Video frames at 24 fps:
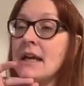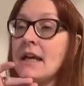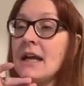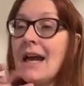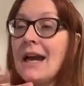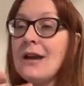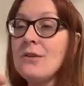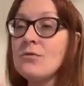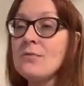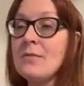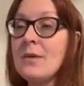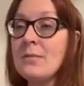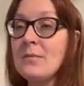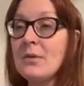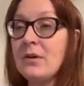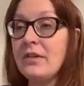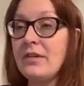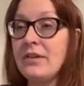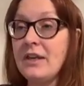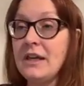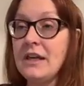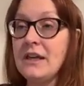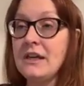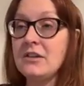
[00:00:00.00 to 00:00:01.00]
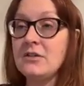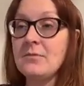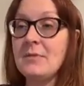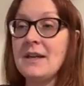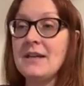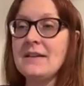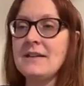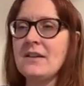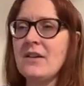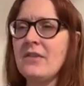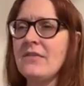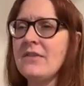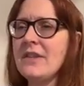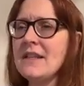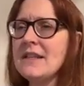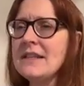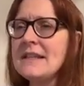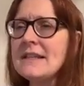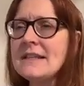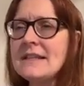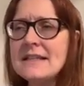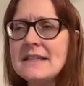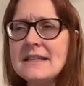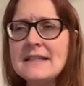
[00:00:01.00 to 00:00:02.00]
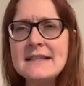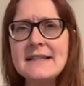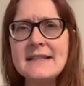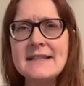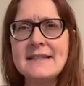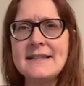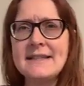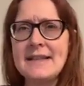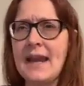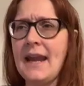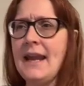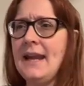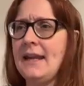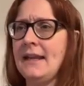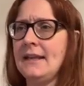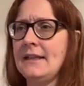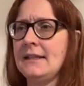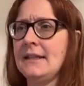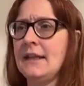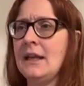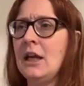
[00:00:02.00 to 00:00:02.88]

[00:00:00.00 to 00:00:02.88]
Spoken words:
I remember thinking to myself, this is insane.